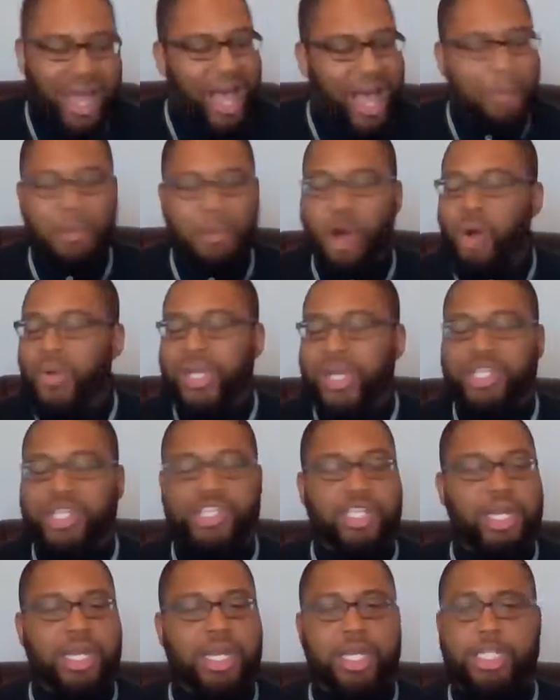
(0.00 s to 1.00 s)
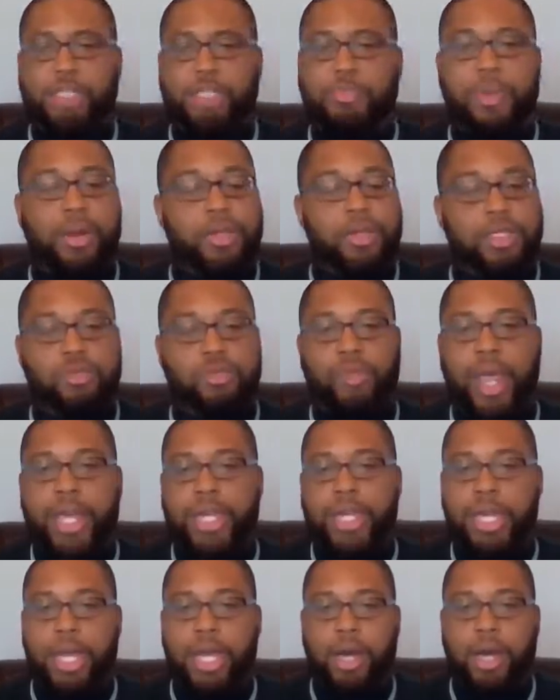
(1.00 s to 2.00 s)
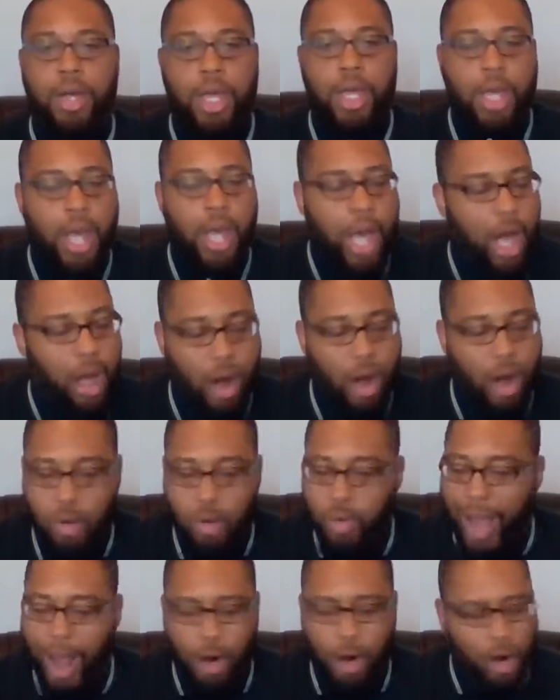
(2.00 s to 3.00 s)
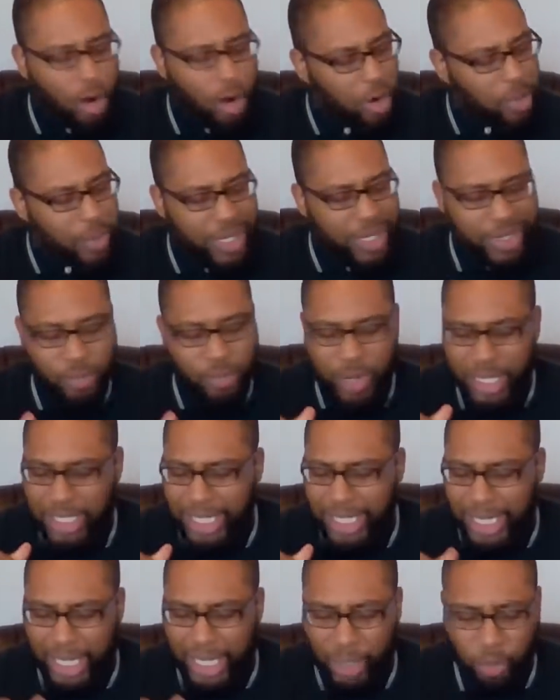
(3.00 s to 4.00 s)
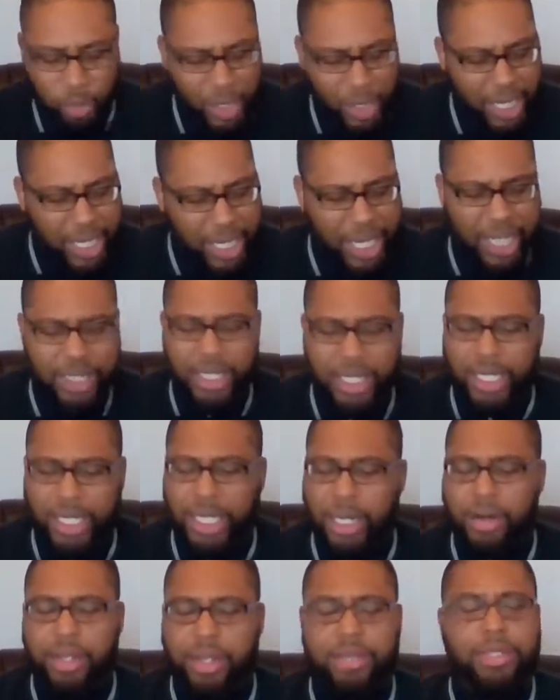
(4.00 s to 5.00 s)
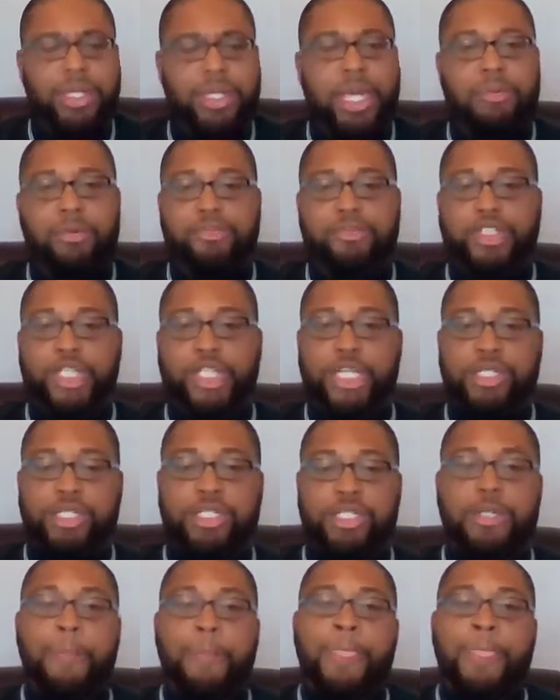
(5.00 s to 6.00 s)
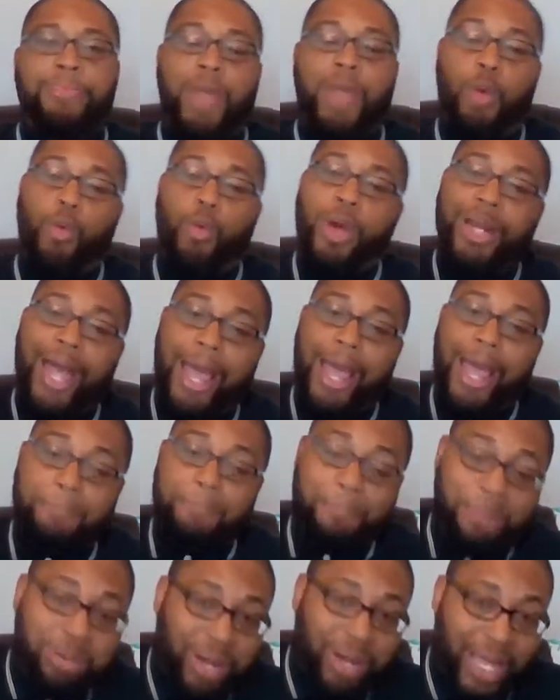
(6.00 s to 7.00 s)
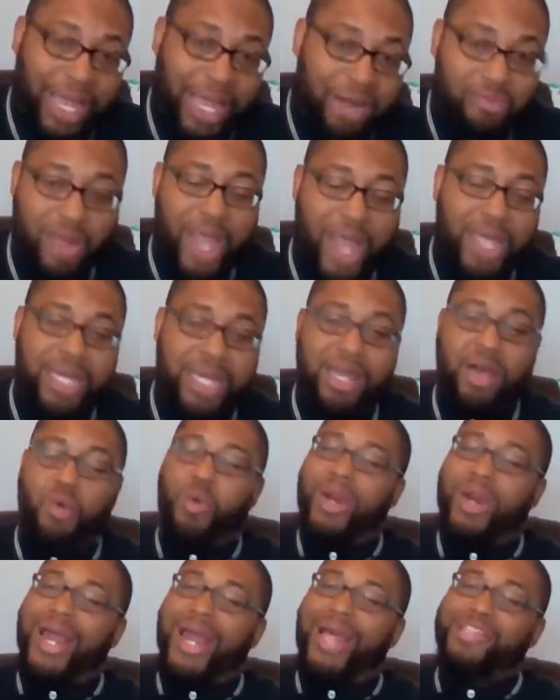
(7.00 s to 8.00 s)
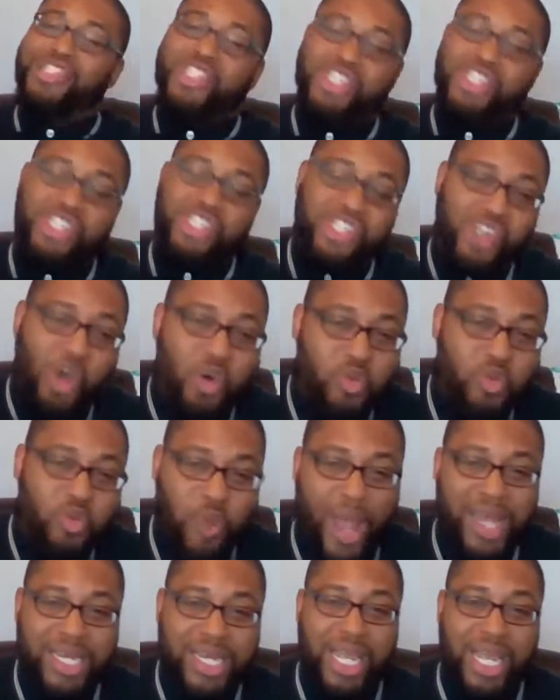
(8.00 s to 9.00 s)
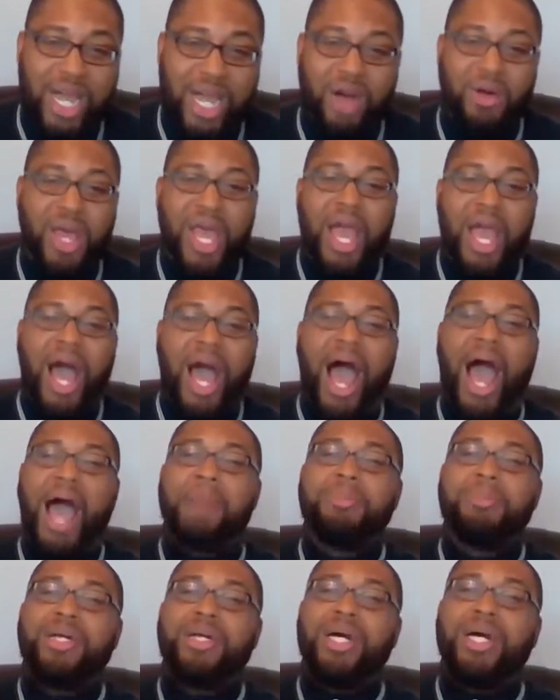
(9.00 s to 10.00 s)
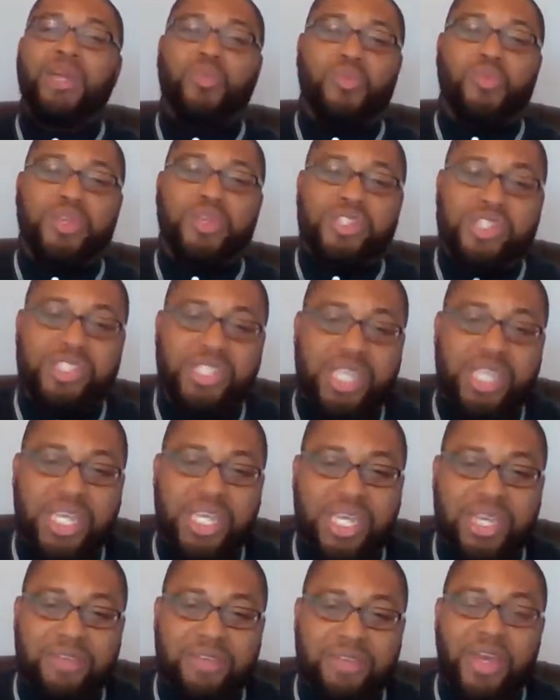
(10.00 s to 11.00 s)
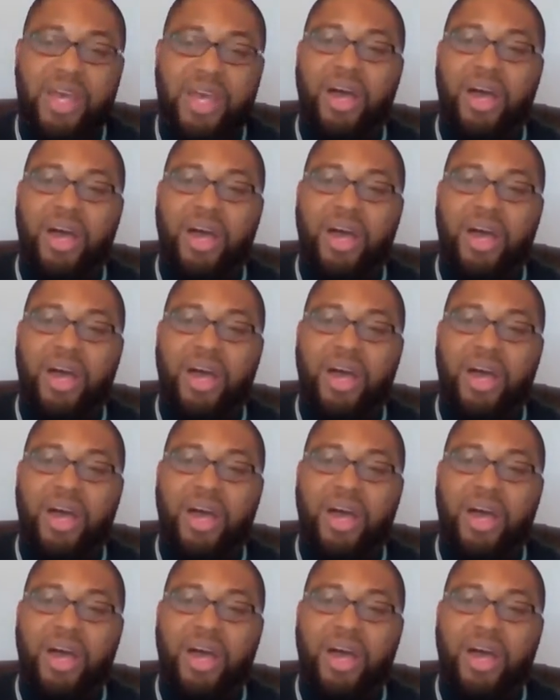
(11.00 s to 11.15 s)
I'm already seeing, experiencing right now. I'm already ready to decree it and declare it in the name of Jesus that what I plant right now, what I sow right now, I'm going to receive